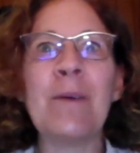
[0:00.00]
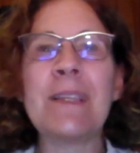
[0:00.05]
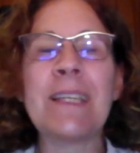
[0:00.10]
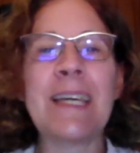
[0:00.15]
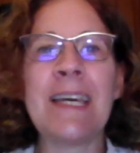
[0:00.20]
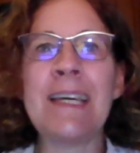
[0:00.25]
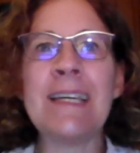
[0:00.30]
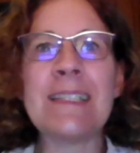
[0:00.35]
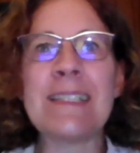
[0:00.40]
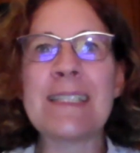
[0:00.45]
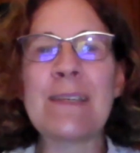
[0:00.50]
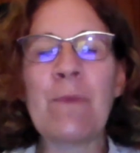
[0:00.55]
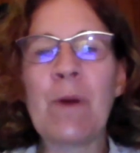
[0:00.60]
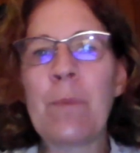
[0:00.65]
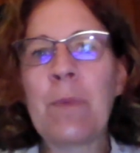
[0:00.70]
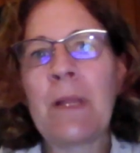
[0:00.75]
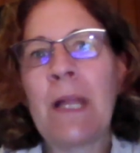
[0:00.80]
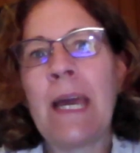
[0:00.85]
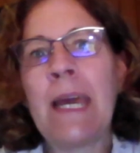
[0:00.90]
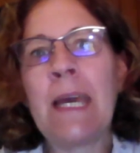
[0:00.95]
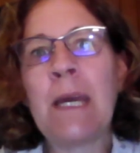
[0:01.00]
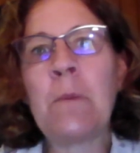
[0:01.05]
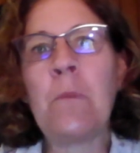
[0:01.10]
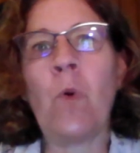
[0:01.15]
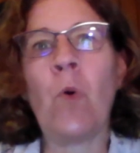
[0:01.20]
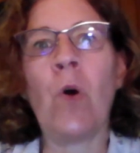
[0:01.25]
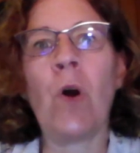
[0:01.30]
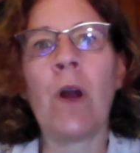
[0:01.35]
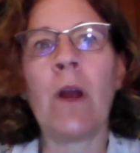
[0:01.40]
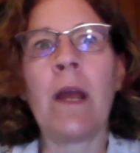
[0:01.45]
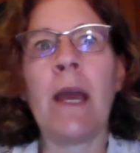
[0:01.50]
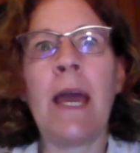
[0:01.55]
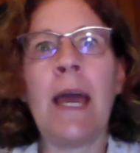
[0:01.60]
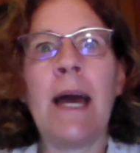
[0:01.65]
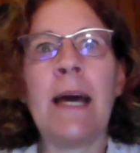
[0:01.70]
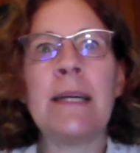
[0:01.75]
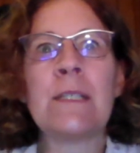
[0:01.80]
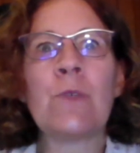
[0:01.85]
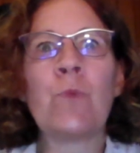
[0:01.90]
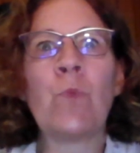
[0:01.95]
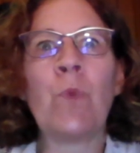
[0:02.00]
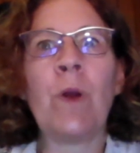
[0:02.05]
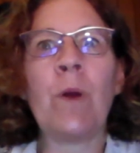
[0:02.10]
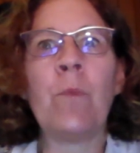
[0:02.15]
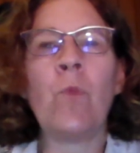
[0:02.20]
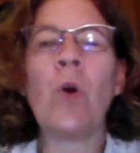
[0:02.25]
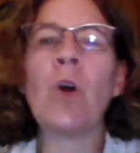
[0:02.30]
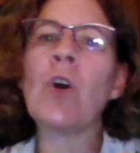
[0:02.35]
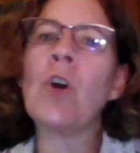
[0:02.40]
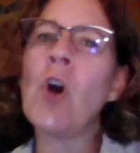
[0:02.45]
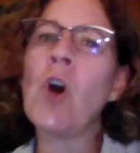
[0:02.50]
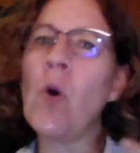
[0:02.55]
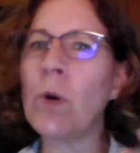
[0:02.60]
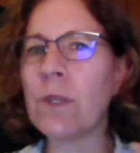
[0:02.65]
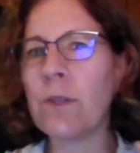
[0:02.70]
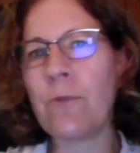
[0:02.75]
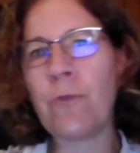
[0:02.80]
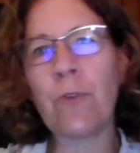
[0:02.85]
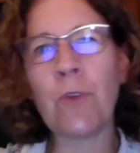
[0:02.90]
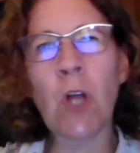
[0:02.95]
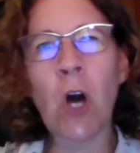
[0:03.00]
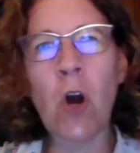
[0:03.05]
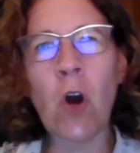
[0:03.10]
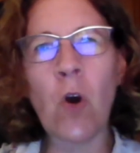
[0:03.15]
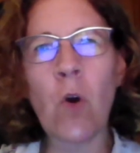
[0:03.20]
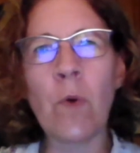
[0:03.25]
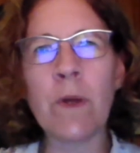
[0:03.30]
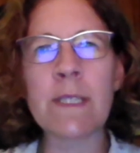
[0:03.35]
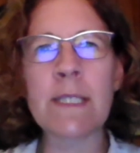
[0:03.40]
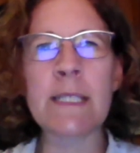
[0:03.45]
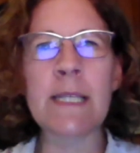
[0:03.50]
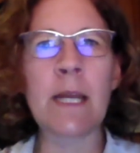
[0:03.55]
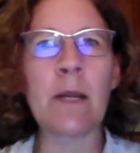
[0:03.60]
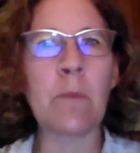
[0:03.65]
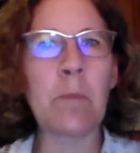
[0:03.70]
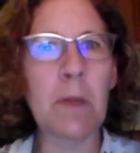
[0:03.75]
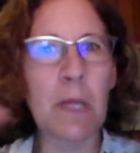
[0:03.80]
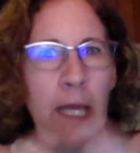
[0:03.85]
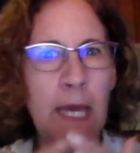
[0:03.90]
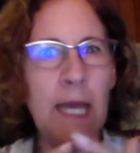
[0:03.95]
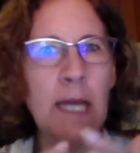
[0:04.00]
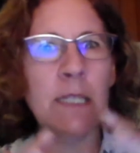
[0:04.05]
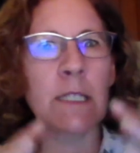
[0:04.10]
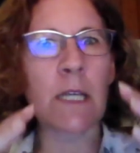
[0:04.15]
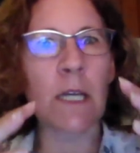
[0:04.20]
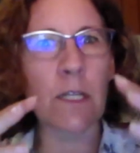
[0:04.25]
with the kids and we're playing more and we're more go with the flow instead of planned